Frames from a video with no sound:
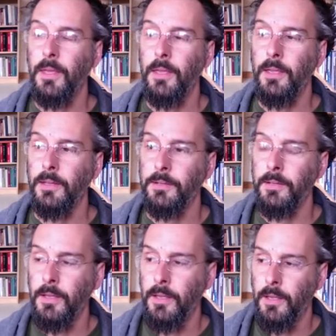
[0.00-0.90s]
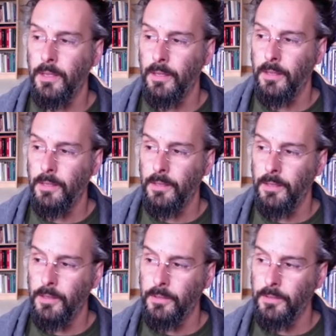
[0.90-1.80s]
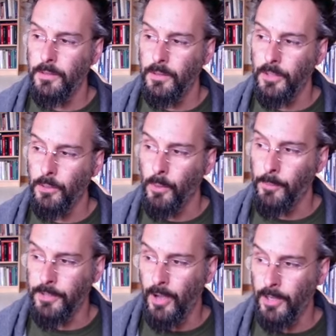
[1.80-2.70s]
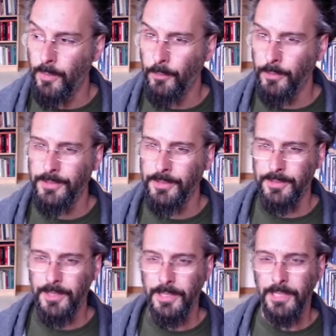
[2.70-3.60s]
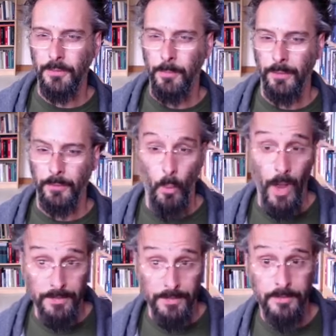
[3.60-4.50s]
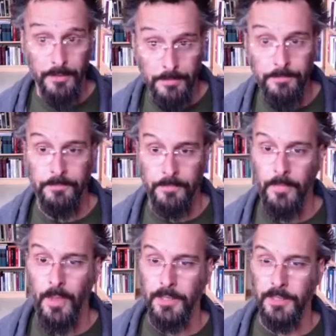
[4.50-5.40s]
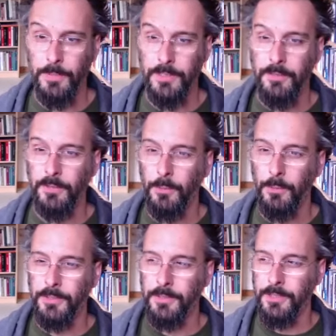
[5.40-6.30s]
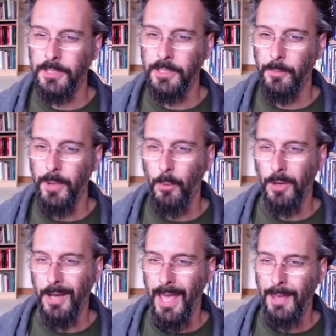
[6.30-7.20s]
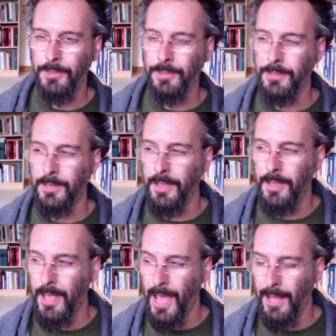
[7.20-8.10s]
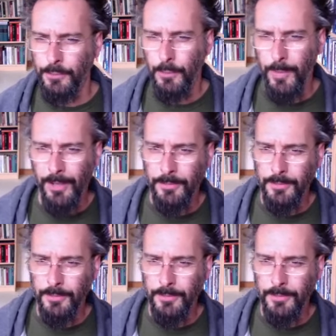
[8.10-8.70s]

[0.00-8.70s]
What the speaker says: And, you know, when we talk about what's distinctive about the West, and specifically what's distinctive about what happened after about